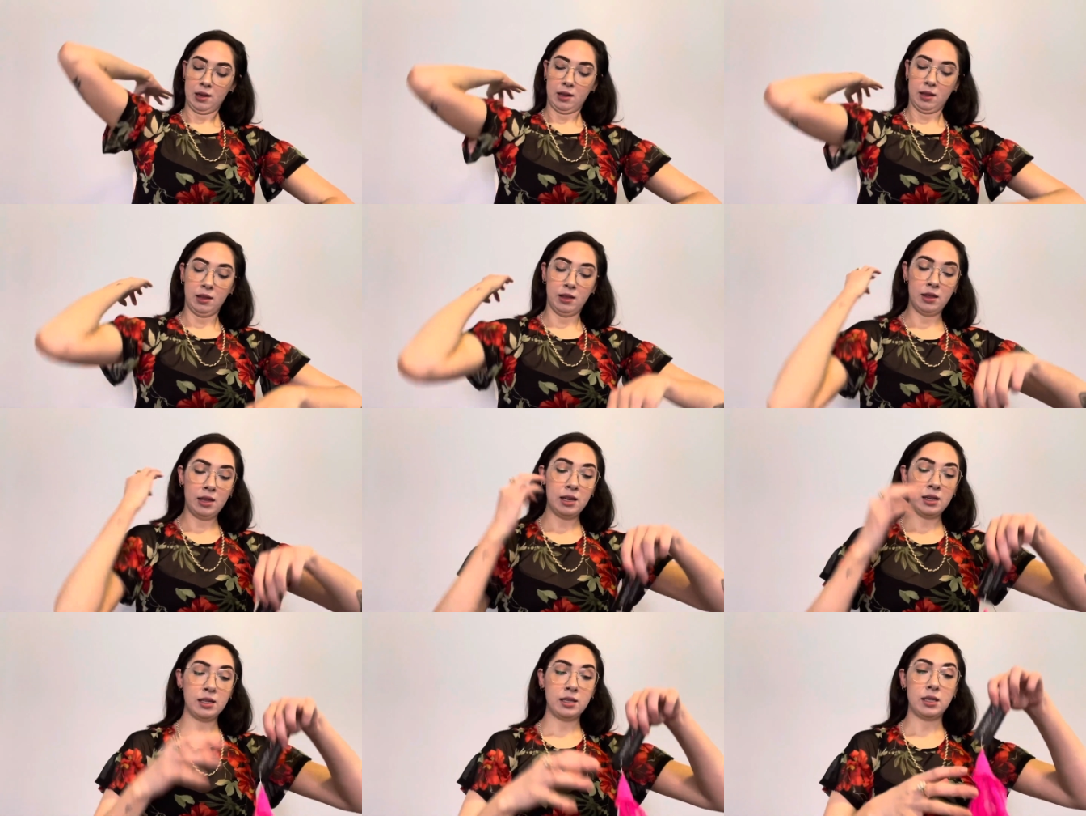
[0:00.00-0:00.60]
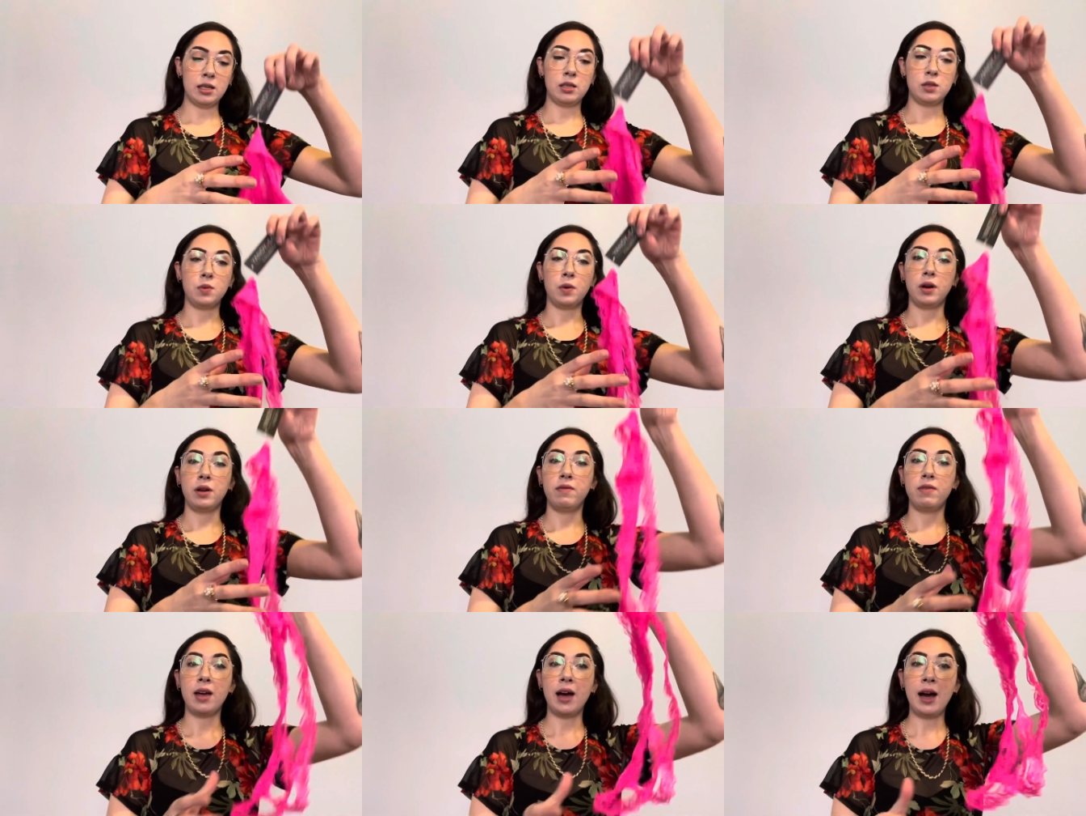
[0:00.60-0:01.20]
This is one
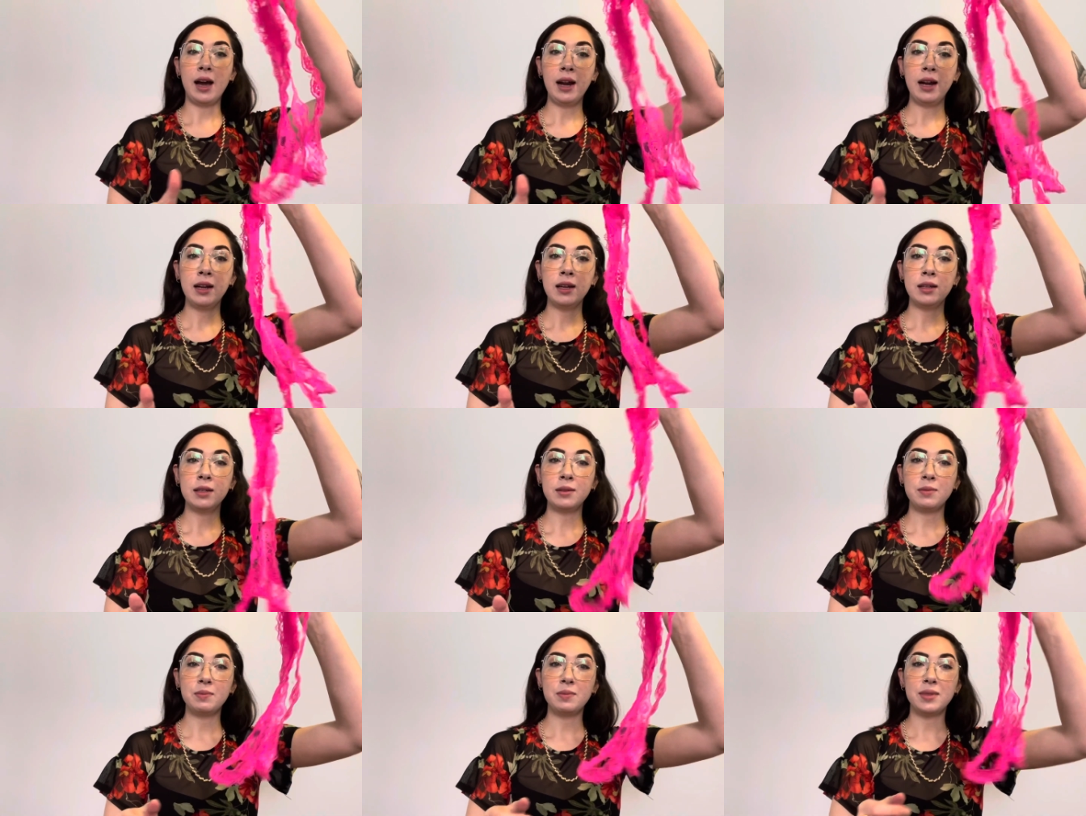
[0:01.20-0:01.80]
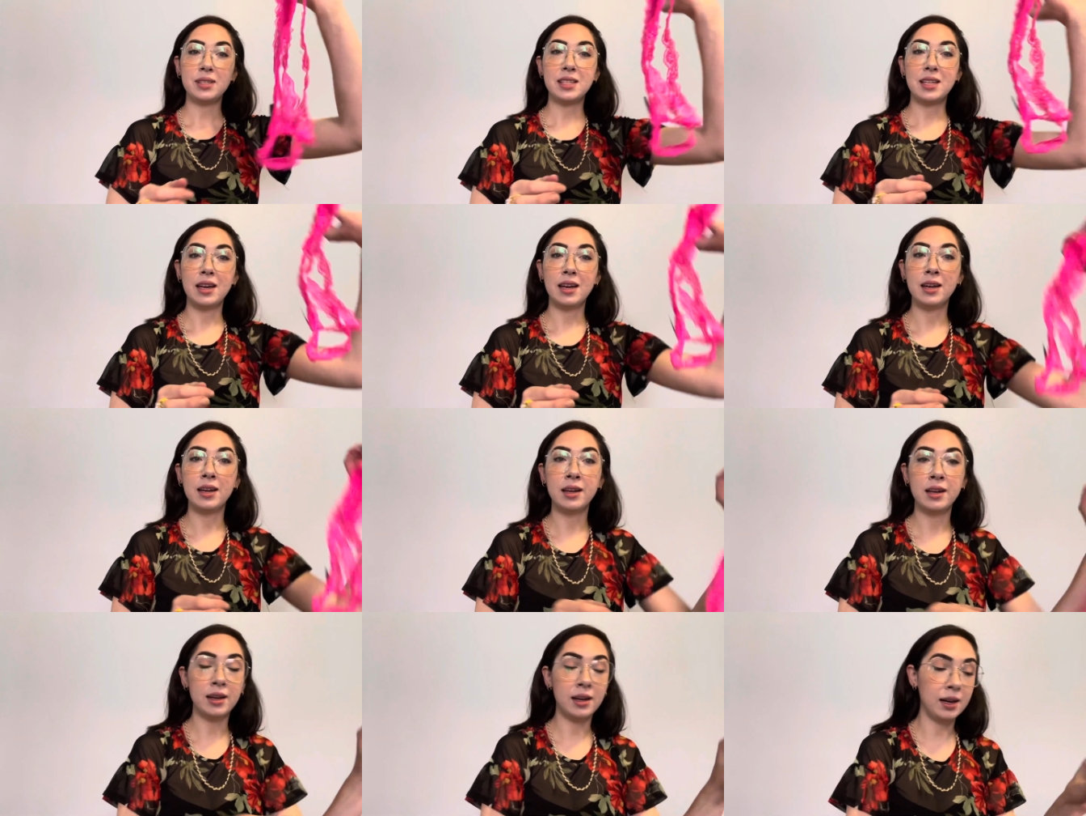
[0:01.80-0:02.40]
of the items.
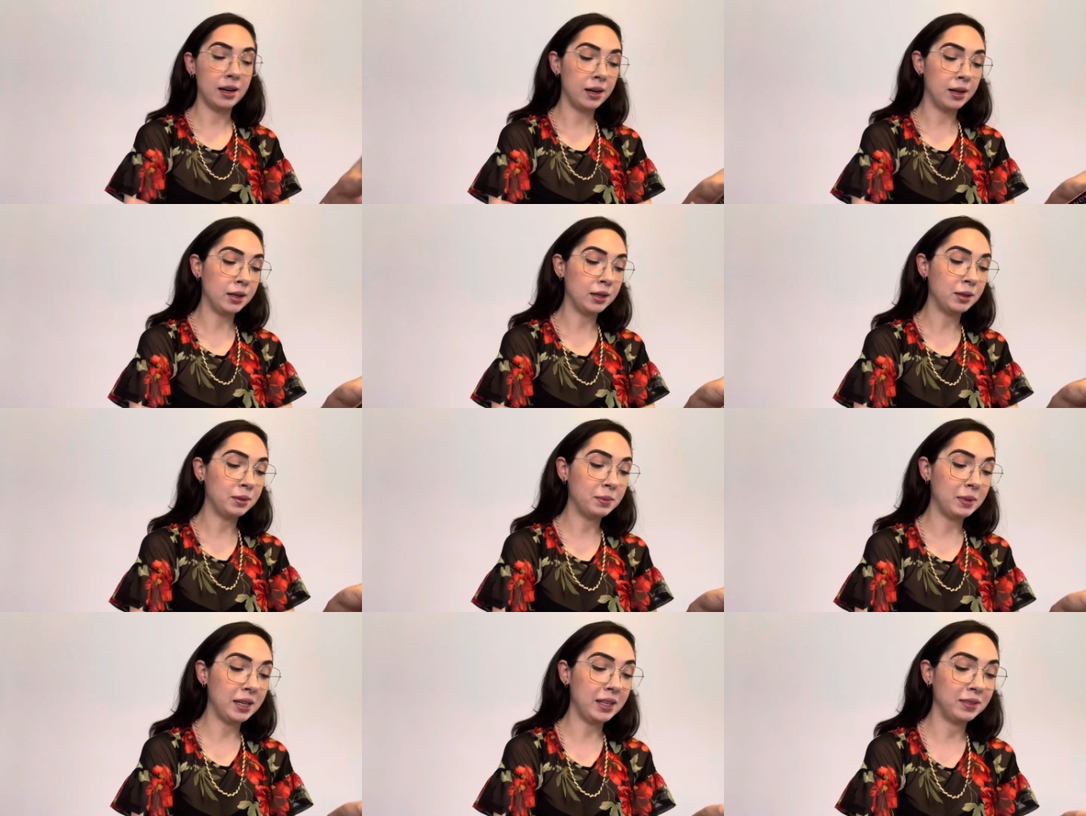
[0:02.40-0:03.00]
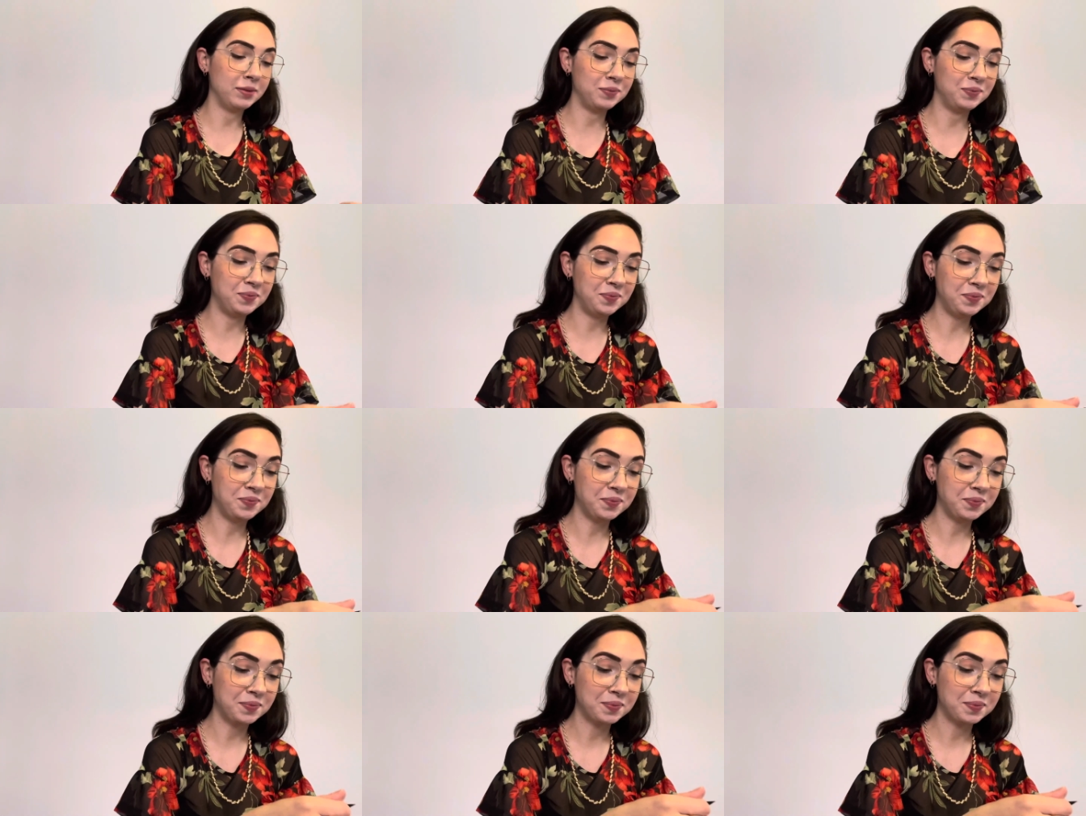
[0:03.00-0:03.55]
Um,